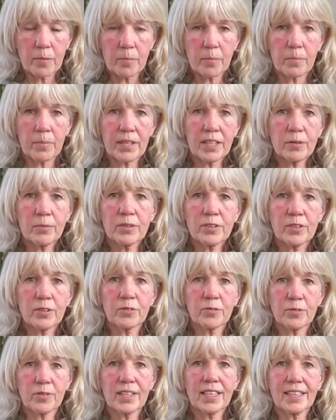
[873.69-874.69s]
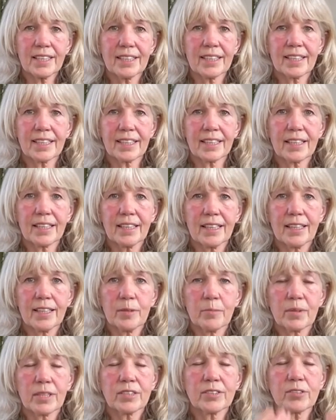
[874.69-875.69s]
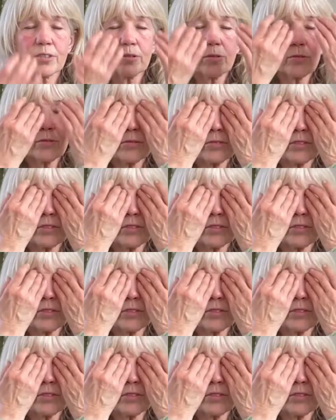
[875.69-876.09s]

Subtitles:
be with the feeling, because all